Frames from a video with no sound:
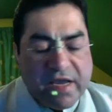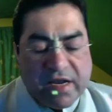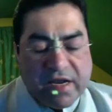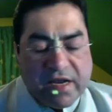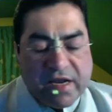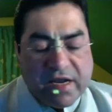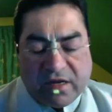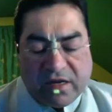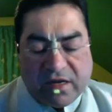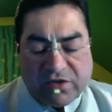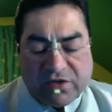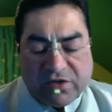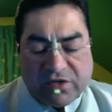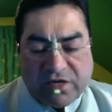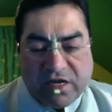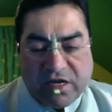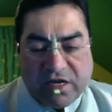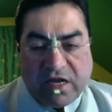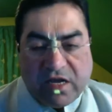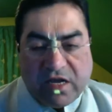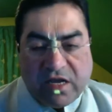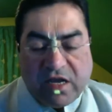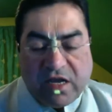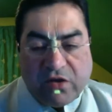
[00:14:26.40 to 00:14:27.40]

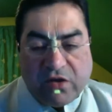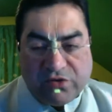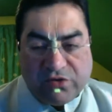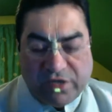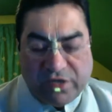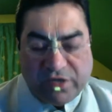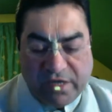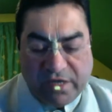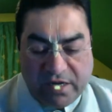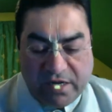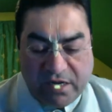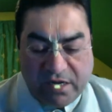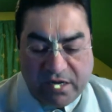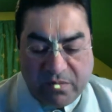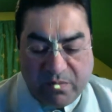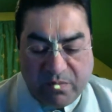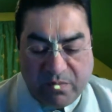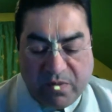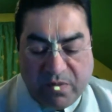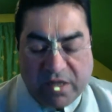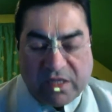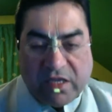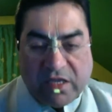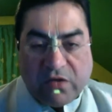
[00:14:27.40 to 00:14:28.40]
Krishna Anushilanam
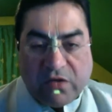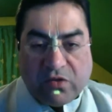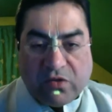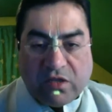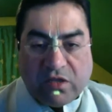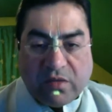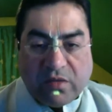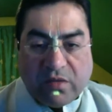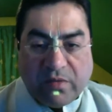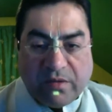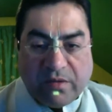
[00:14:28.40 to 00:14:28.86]
Bhakti Uttama.